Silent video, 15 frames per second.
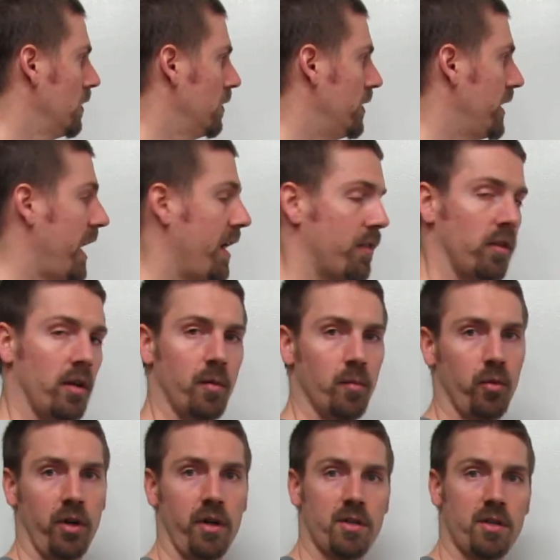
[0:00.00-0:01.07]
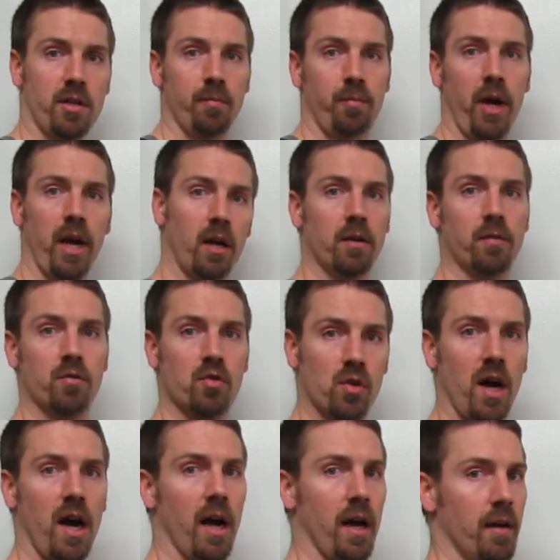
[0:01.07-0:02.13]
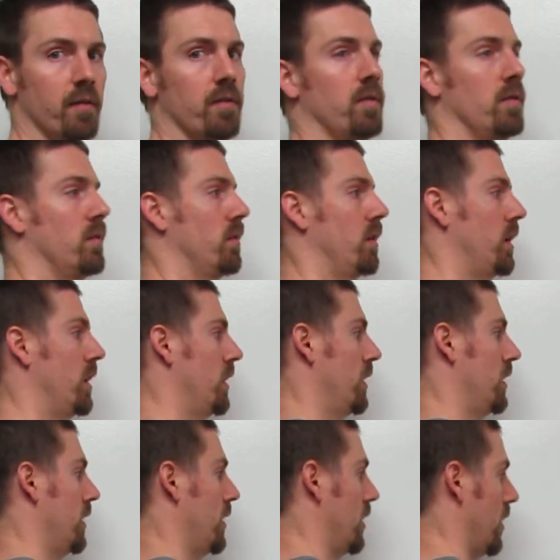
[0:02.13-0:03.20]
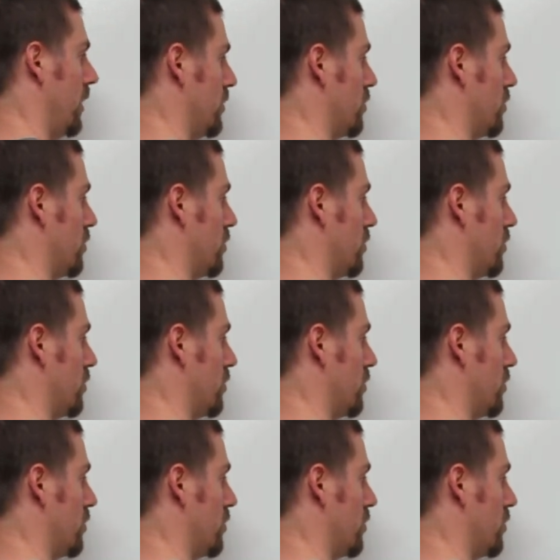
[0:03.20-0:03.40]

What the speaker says: The athlete brings competitive drive, a